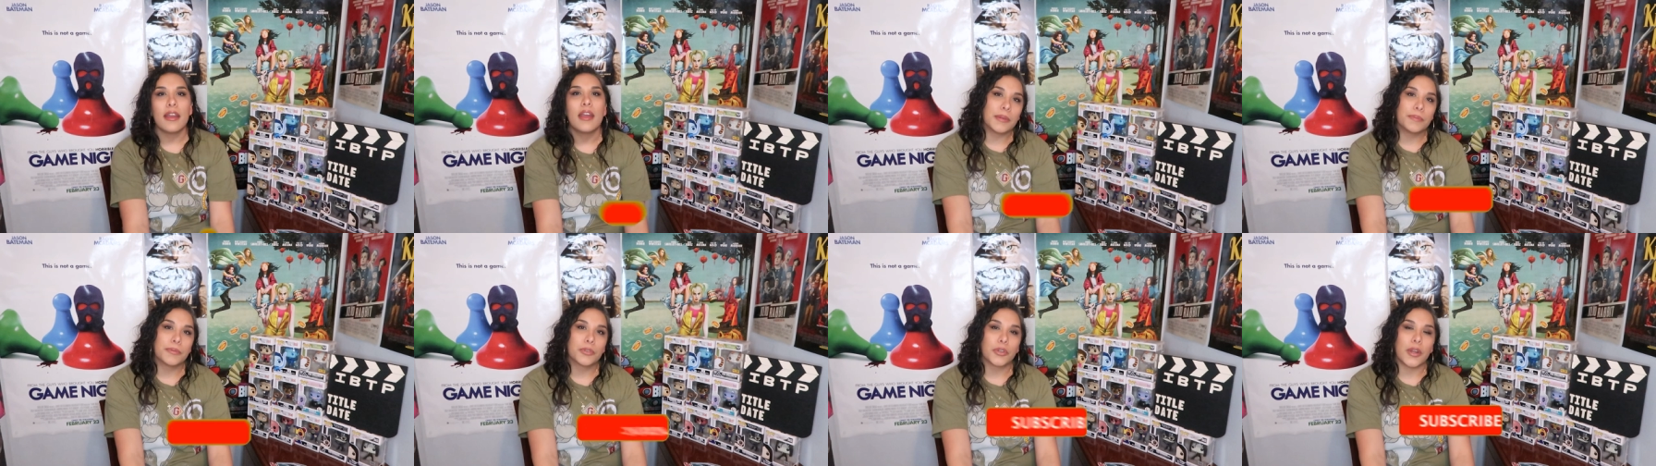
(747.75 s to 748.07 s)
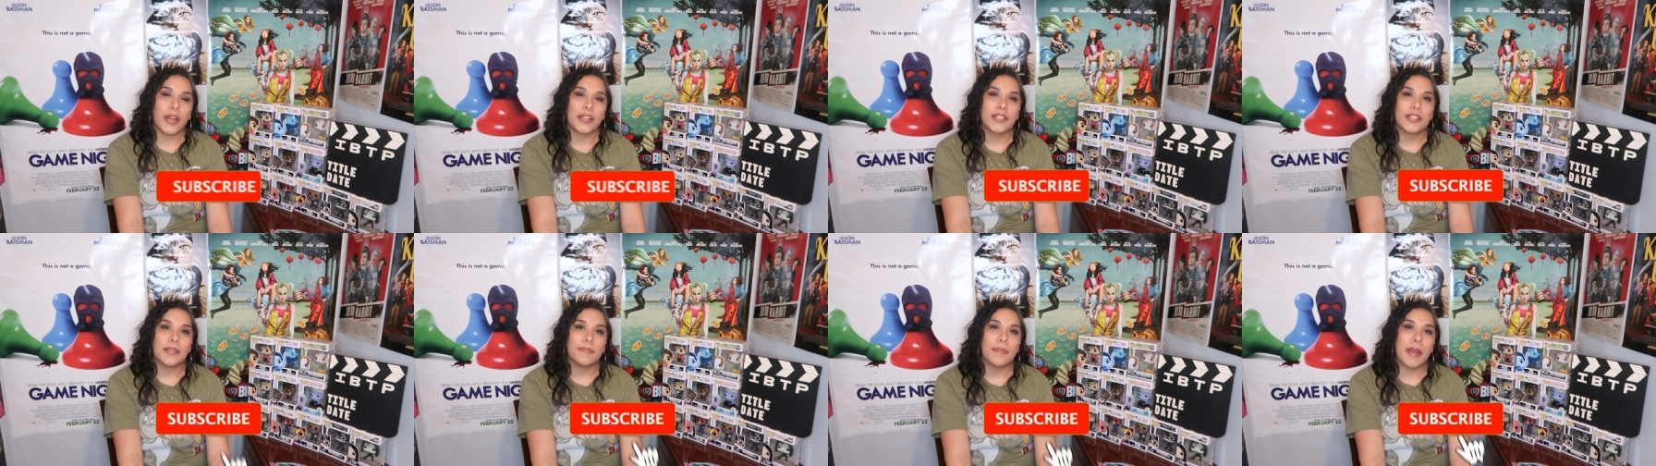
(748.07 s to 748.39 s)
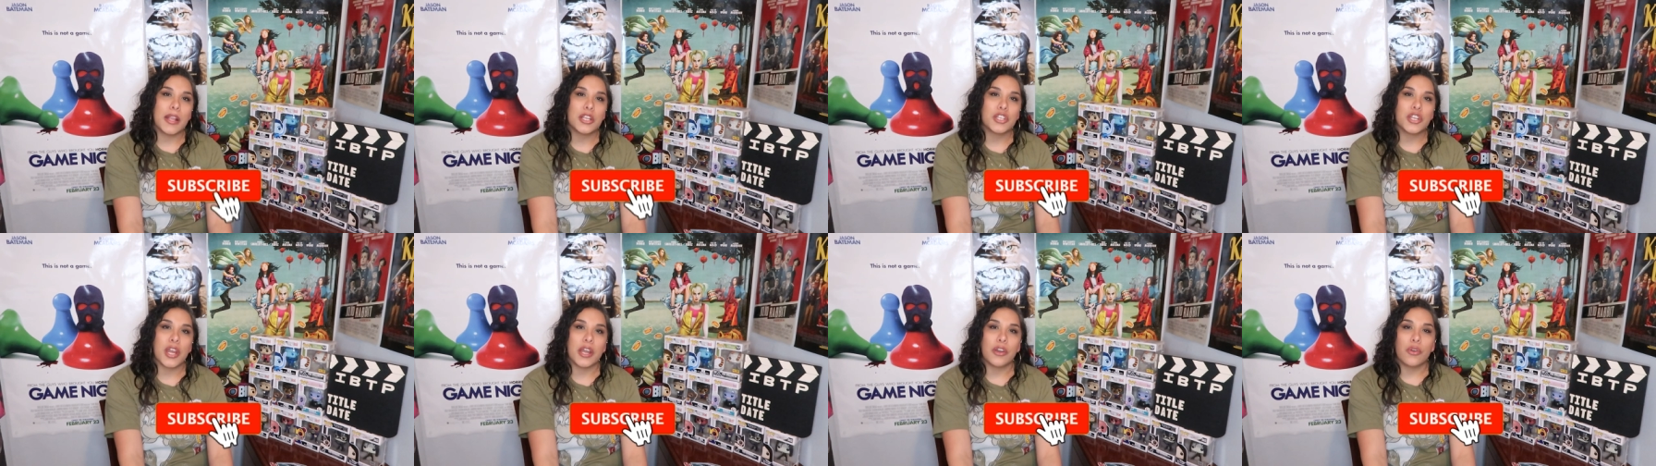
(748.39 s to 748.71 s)
Subscribe to
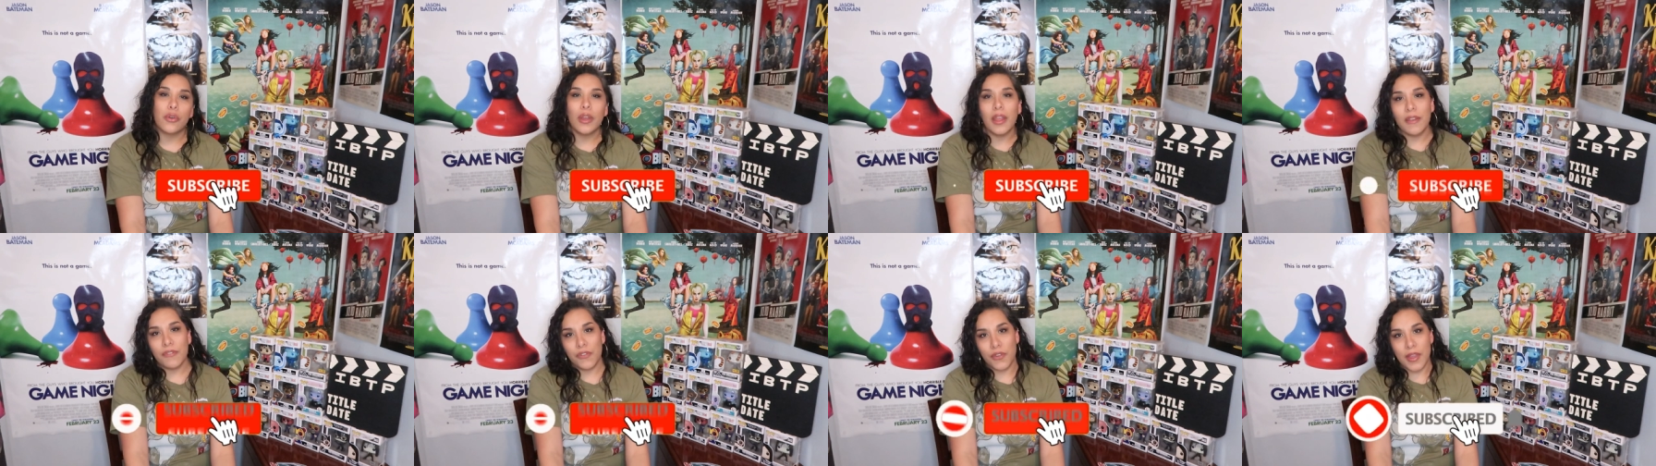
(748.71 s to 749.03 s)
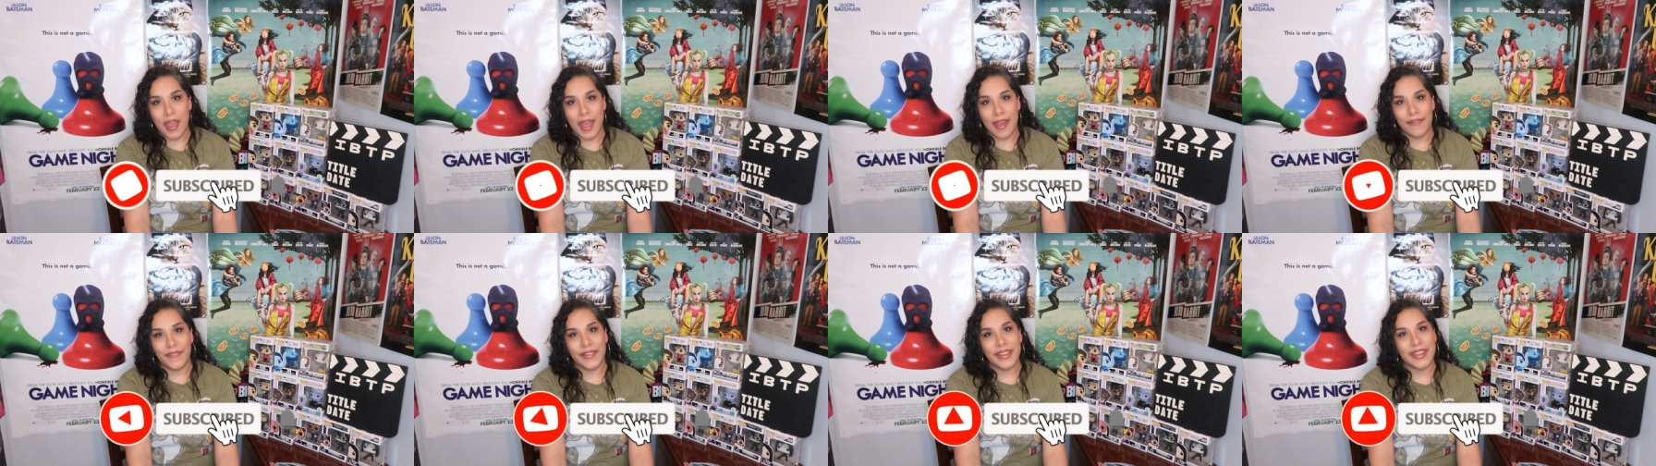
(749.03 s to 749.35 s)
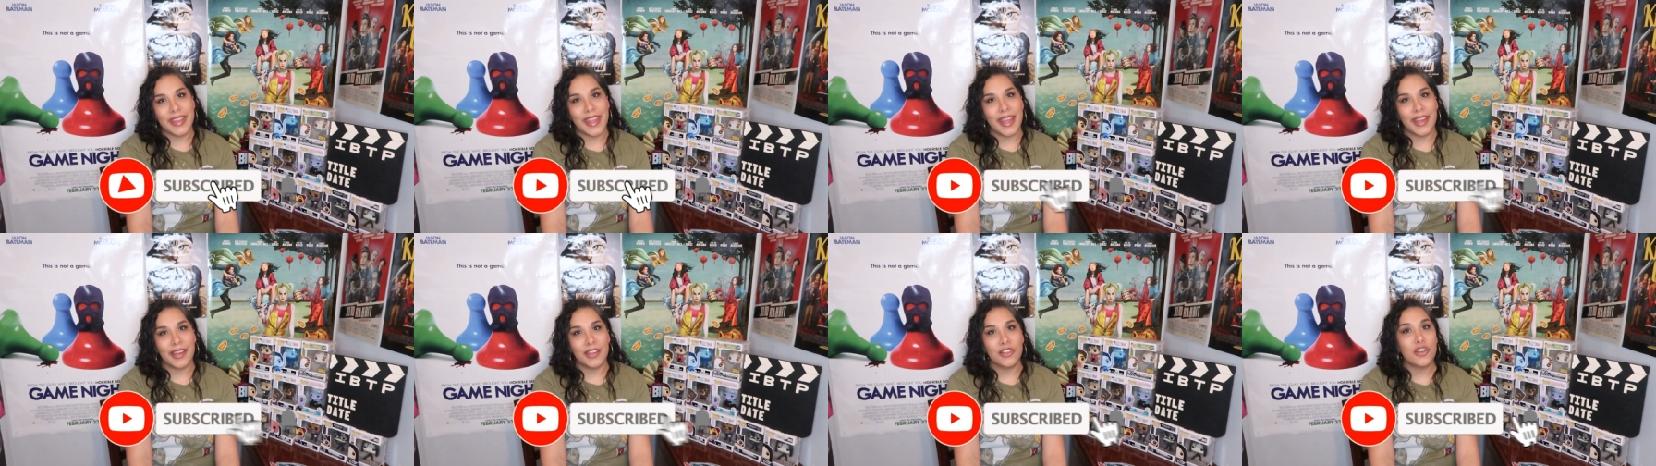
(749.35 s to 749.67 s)
my channel if you
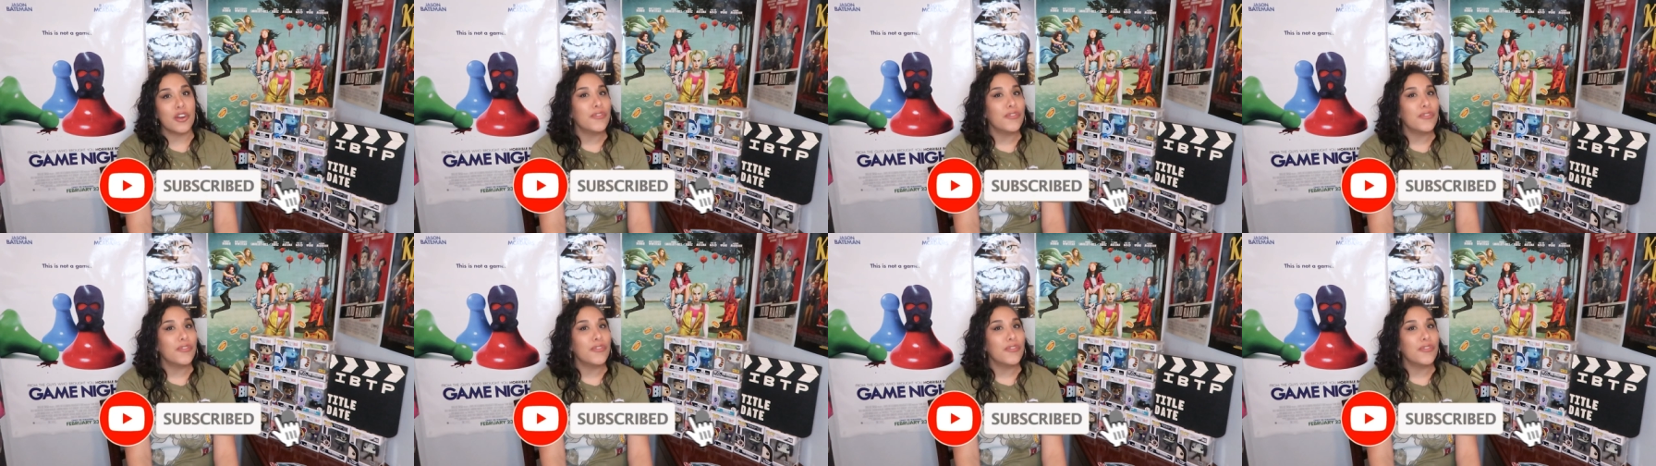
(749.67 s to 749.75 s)
haven't yet.